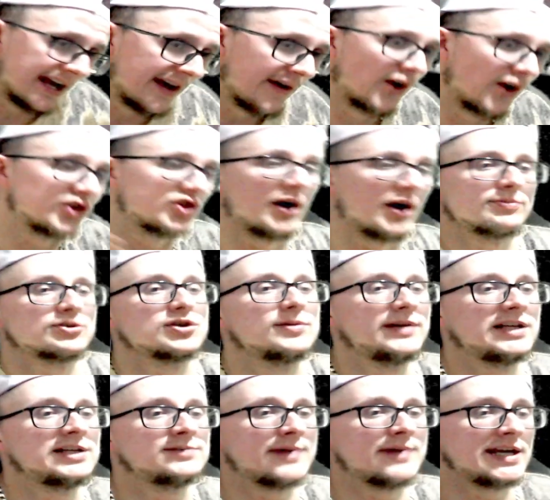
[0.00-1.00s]
drop
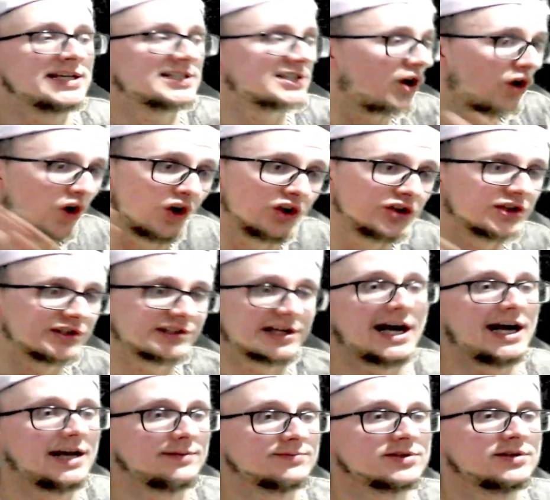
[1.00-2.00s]
somebody's base 100
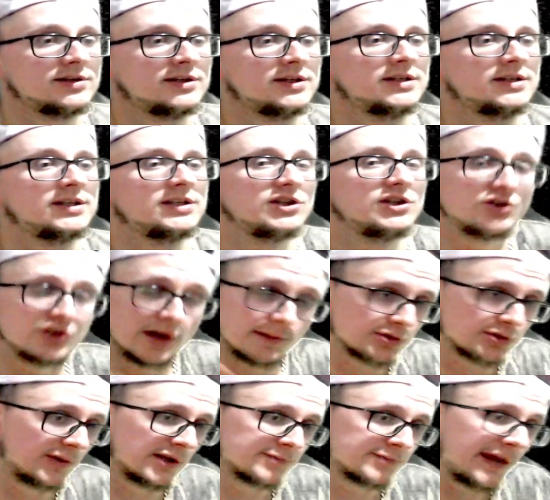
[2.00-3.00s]
times. You drop
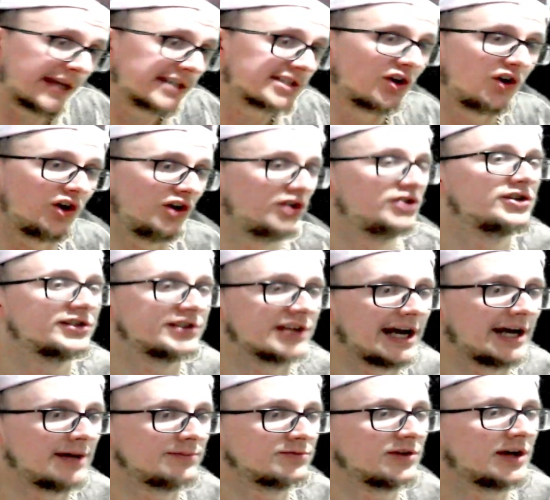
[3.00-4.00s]
someone's base 100
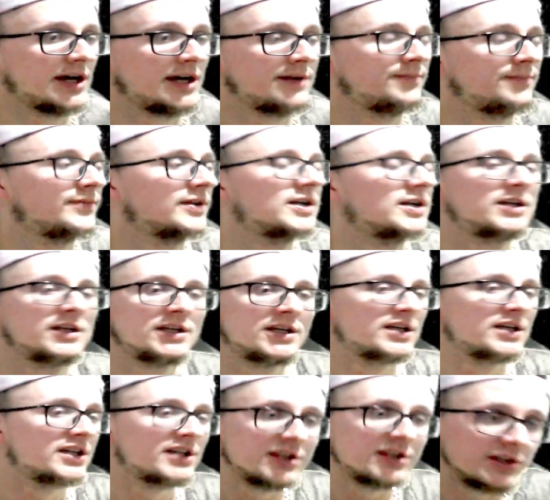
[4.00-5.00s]
times, right?
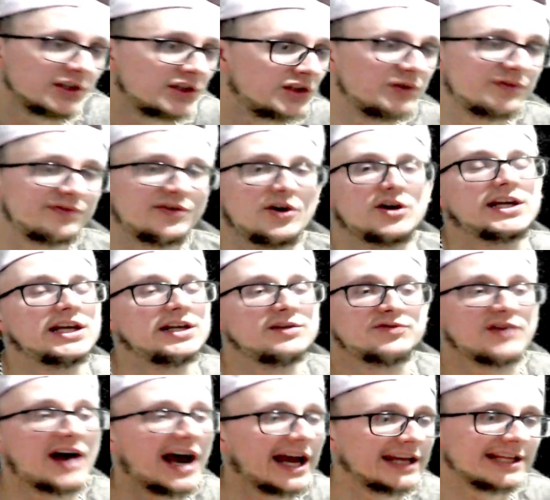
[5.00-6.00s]
You fucking
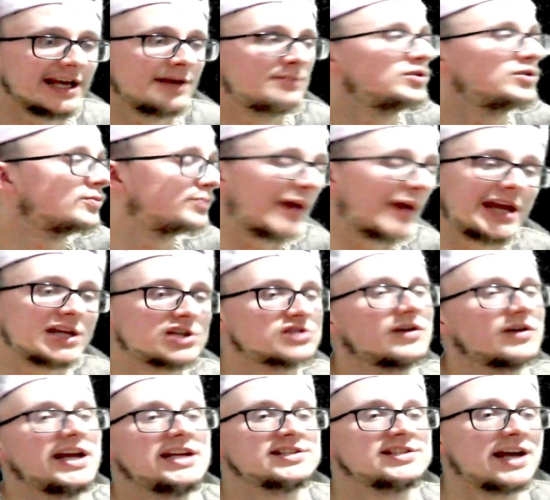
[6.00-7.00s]
fight them, you base
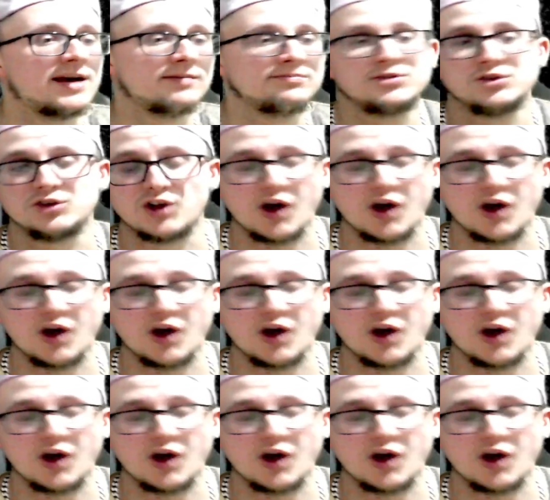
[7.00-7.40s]
range them, you go